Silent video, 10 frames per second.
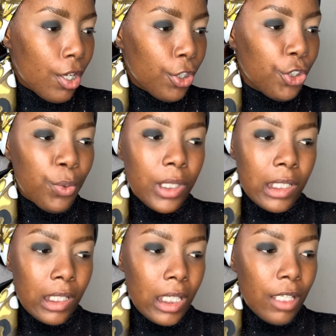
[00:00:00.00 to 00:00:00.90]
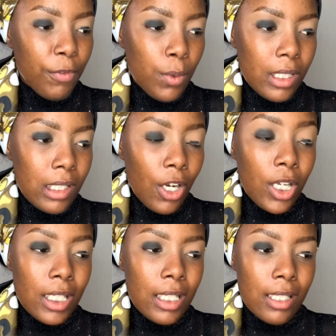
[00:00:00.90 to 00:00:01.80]
you would need if you were stuck
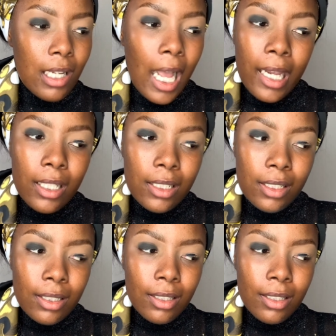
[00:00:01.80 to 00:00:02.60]
on a desert island.